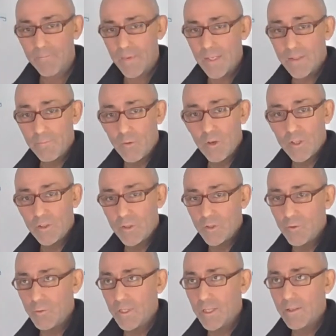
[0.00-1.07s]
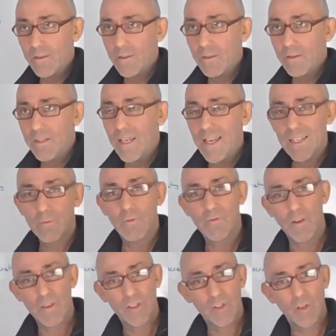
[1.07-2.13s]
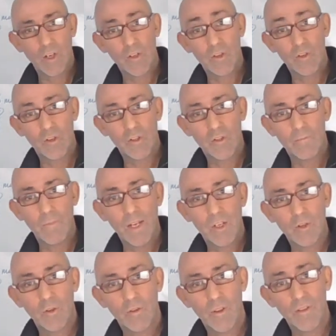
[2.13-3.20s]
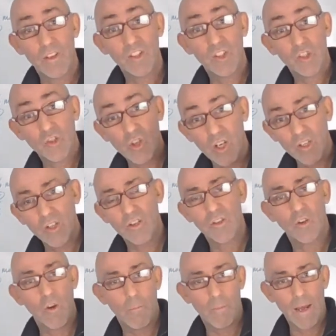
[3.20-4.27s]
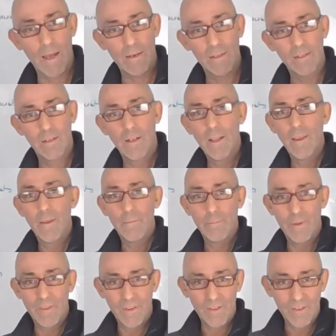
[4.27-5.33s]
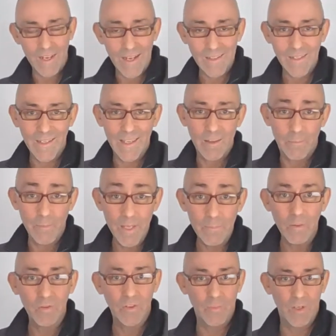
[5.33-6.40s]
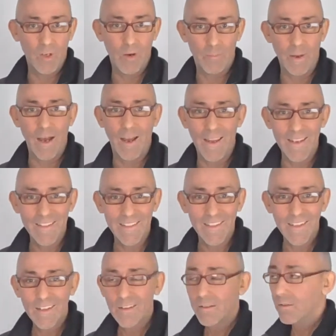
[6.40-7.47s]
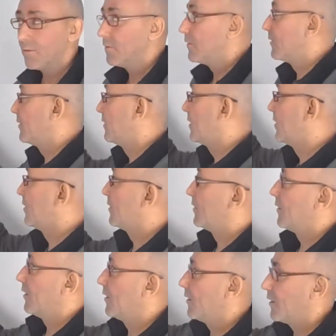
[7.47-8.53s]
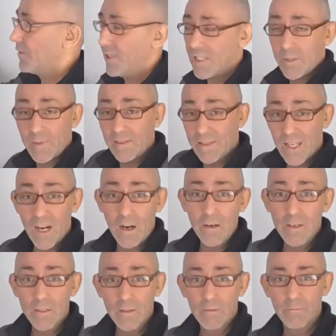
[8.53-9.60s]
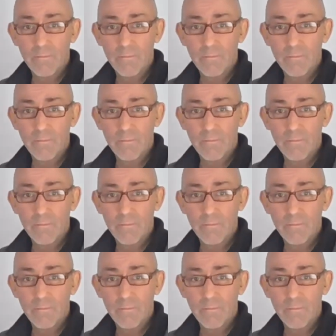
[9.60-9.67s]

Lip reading: it's more to do with, yes, we've got the structures to make sure that the structures are not biased, but to actually get the people to be not biased needs to be learned